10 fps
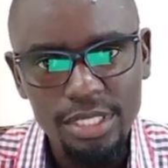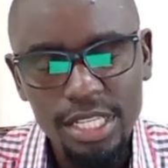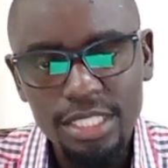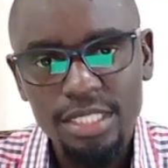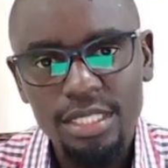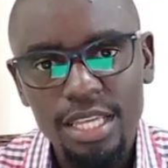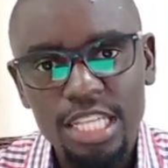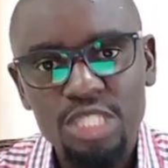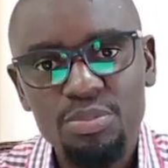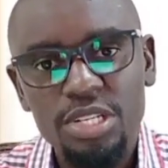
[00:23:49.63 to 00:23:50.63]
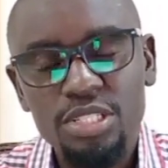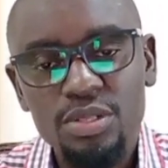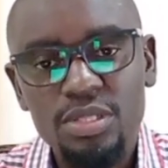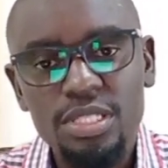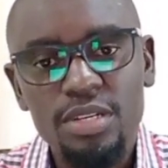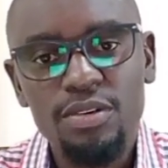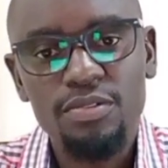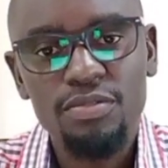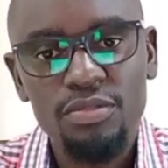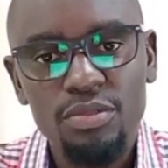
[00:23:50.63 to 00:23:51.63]
Just express yourself
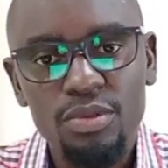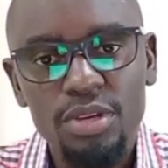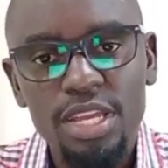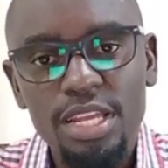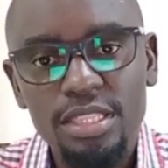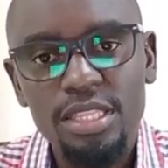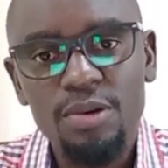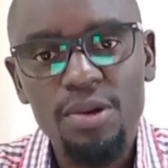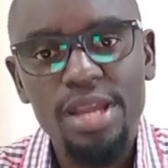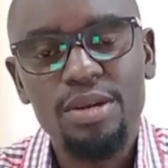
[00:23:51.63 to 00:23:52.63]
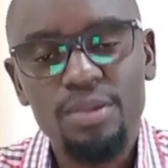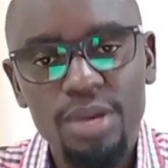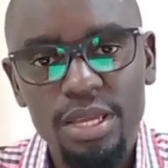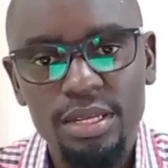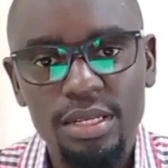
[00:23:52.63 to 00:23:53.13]
in the right way,